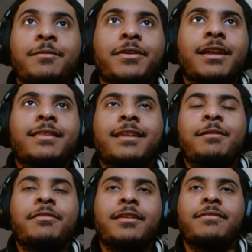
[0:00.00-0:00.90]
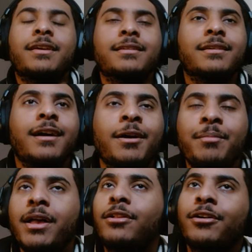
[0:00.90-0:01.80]
I keep forgetting the name of the event.
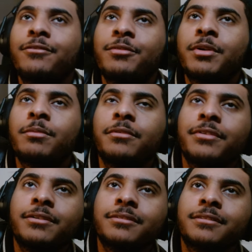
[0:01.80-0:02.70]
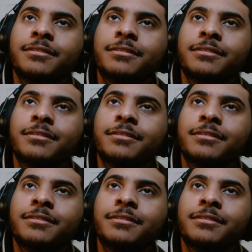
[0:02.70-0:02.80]
Battle Hardened Formidable Foes.